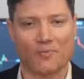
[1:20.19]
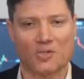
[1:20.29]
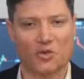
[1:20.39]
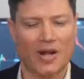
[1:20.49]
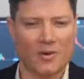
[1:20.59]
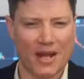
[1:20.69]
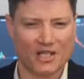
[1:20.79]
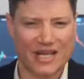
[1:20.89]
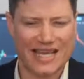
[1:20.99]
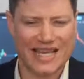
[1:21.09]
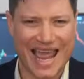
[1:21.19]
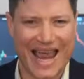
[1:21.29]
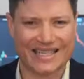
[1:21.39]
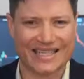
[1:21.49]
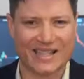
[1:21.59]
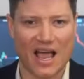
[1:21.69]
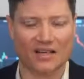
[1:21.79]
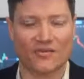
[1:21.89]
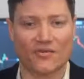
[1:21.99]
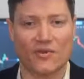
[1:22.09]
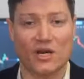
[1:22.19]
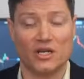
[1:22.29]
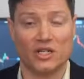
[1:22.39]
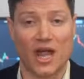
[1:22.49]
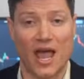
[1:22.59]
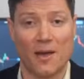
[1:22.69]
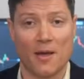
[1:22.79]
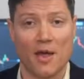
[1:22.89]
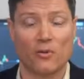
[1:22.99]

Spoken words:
So when do you actually get that free share?